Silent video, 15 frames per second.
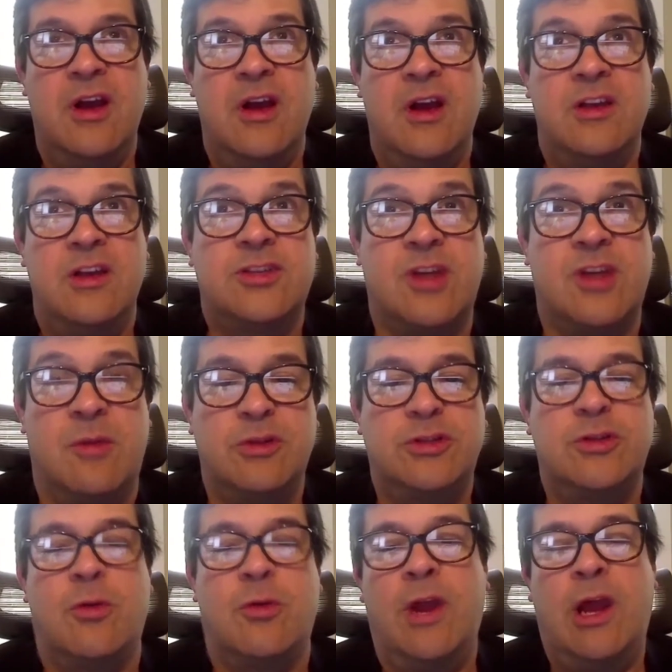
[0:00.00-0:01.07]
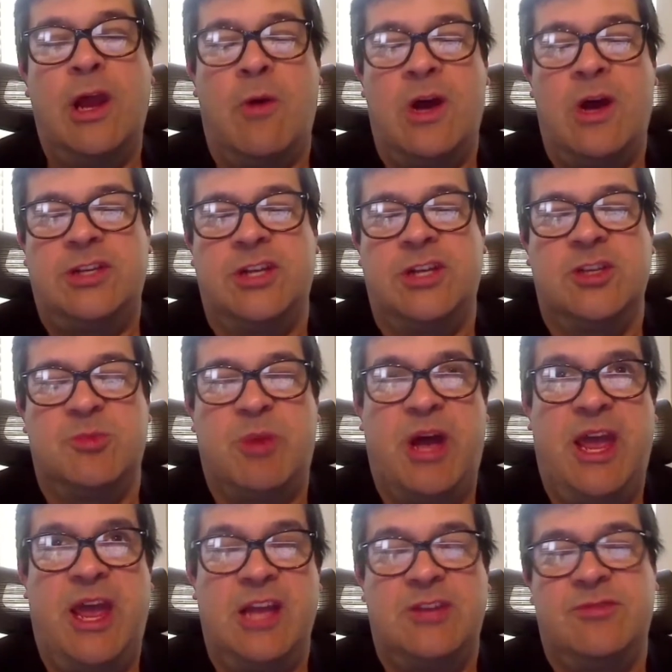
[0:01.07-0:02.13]
someone's 20 questions
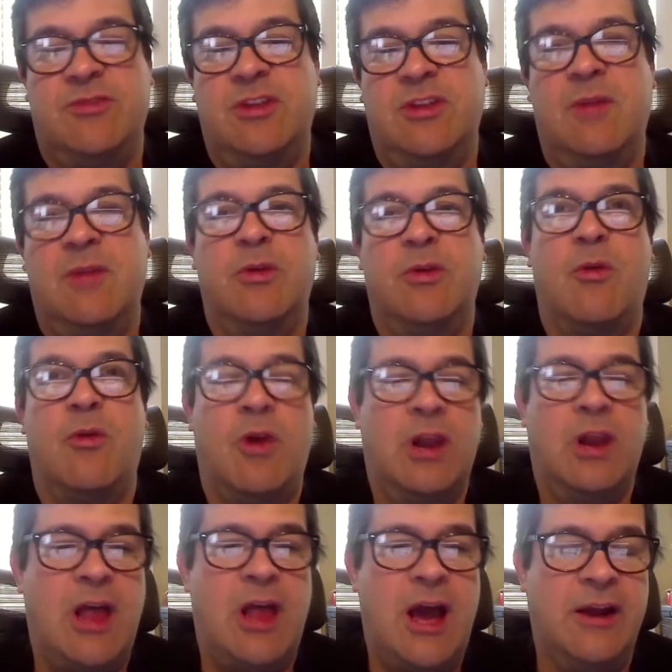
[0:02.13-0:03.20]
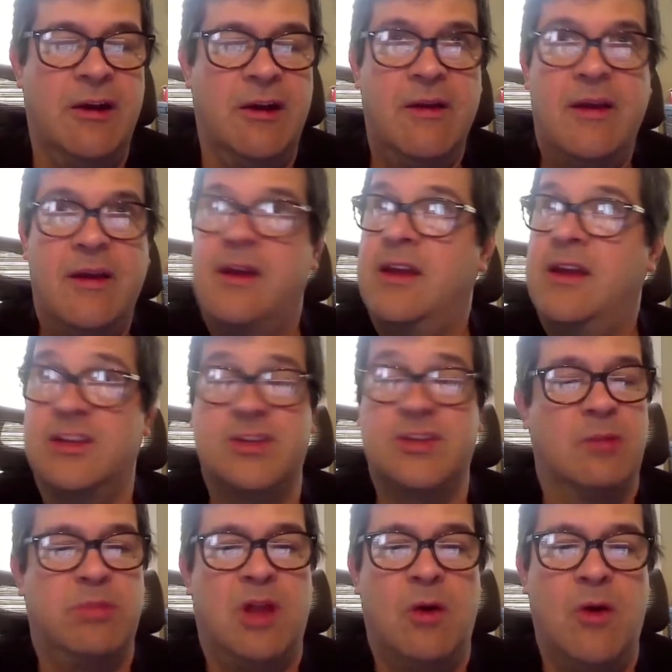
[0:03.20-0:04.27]
by answering them with a one-liner, it's
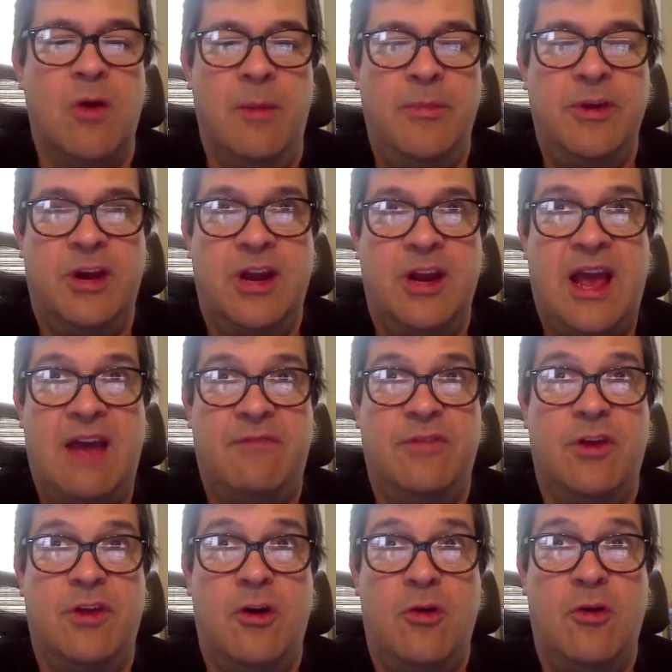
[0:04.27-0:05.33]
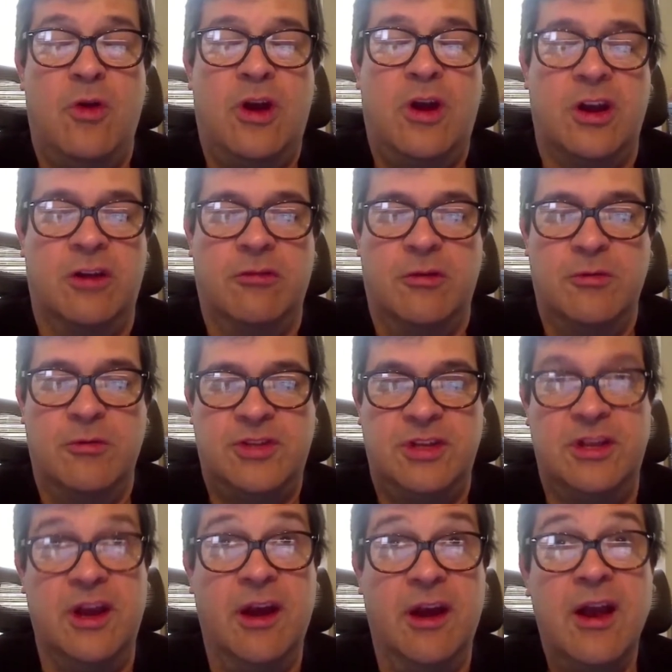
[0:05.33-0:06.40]
going to blow up. You're going to have no
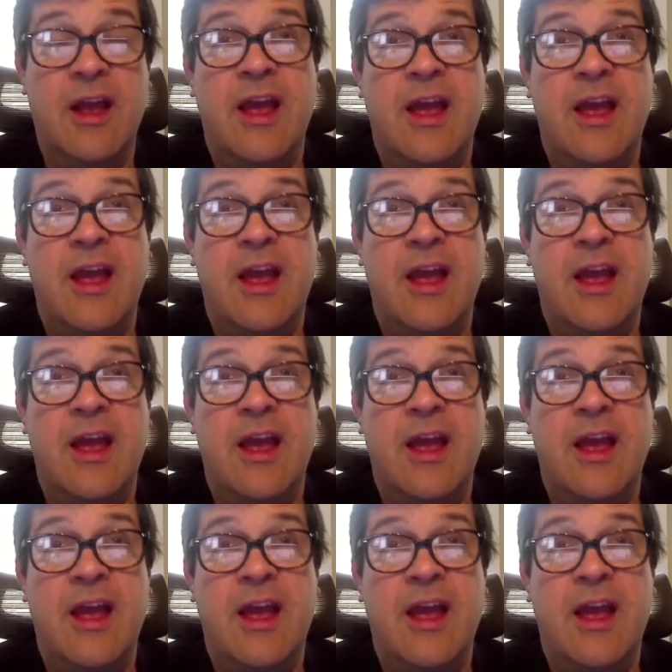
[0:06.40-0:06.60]
congruency there.